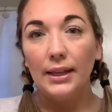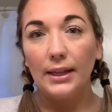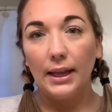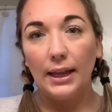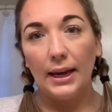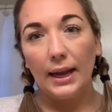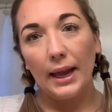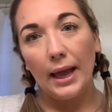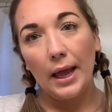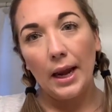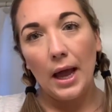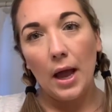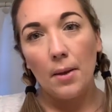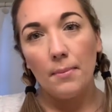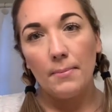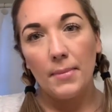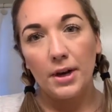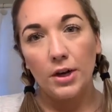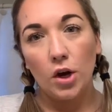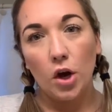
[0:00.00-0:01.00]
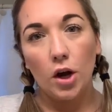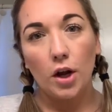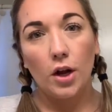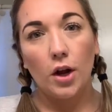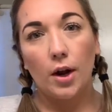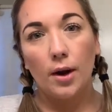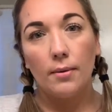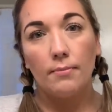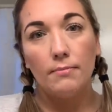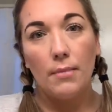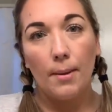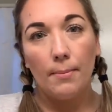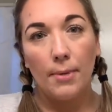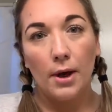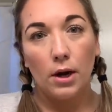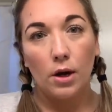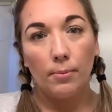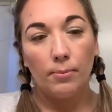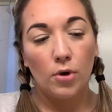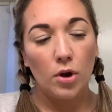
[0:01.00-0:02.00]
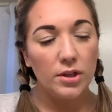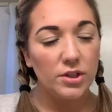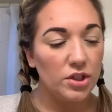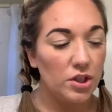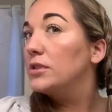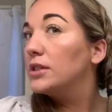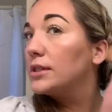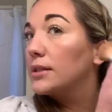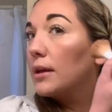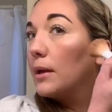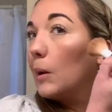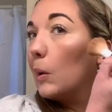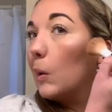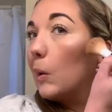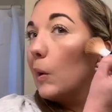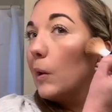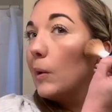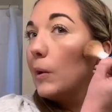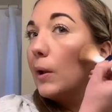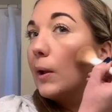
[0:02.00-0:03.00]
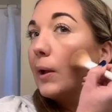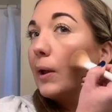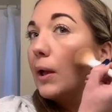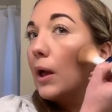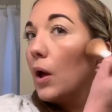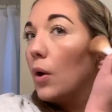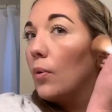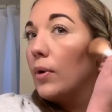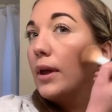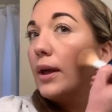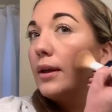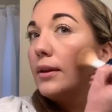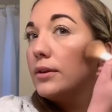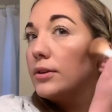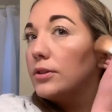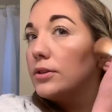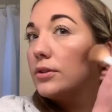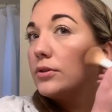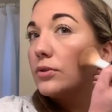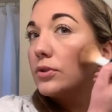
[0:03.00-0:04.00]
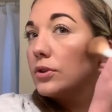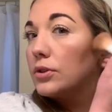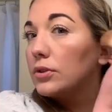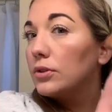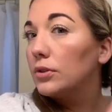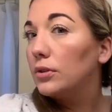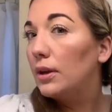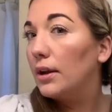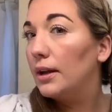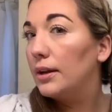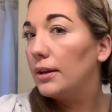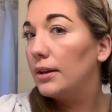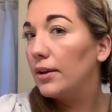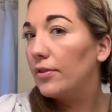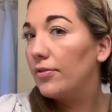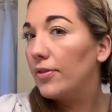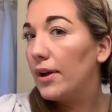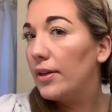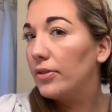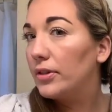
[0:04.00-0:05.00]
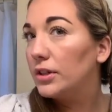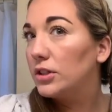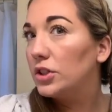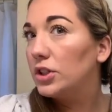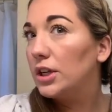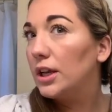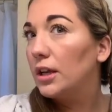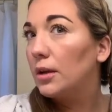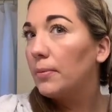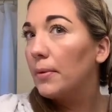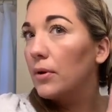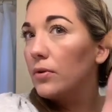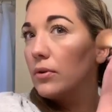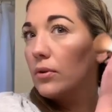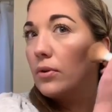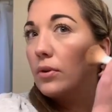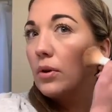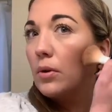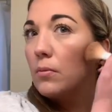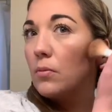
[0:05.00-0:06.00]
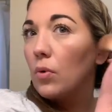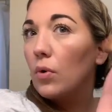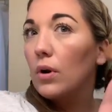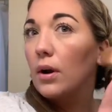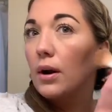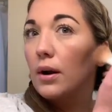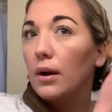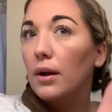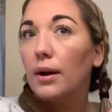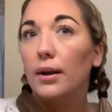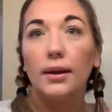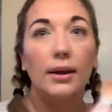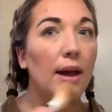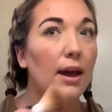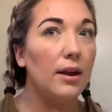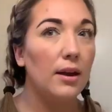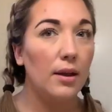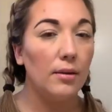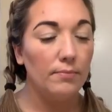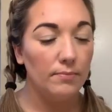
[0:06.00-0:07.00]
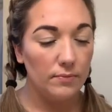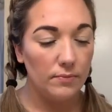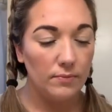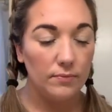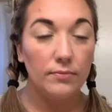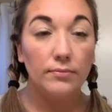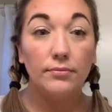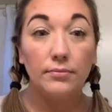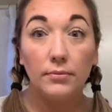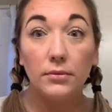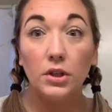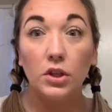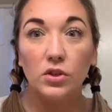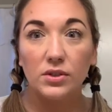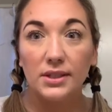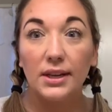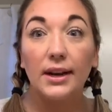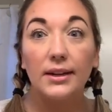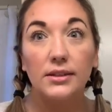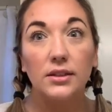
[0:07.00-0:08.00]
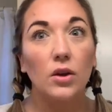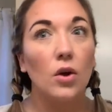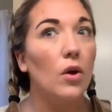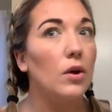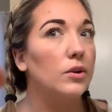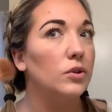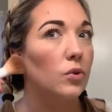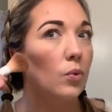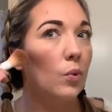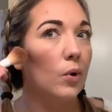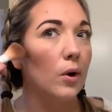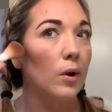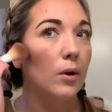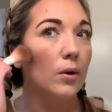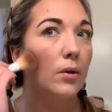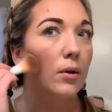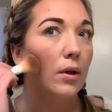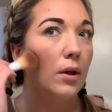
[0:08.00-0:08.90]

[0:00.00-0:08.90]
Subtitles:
going to get out my darker, my butter bronzer. I'm just going to kind of go in and define the cheekbone a little more and kind of use it as a contour.